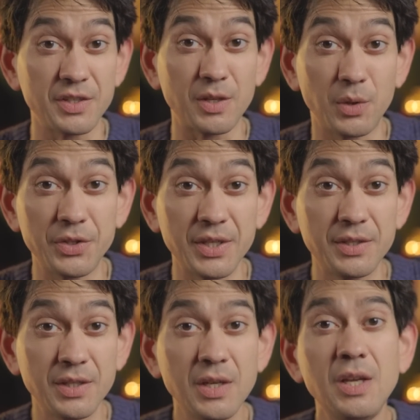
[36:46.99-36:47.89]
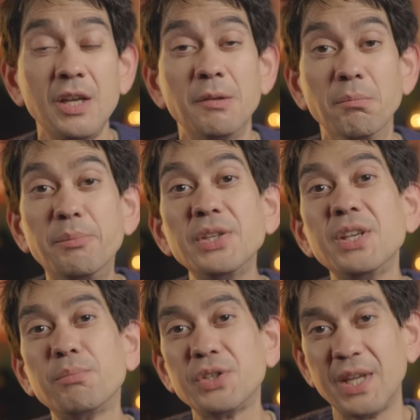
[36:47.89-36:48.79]
as they wanted, but
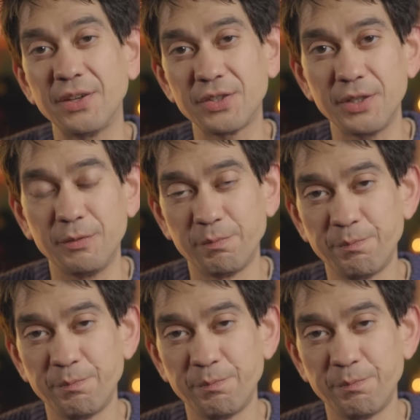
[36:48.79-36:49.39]
it protects you.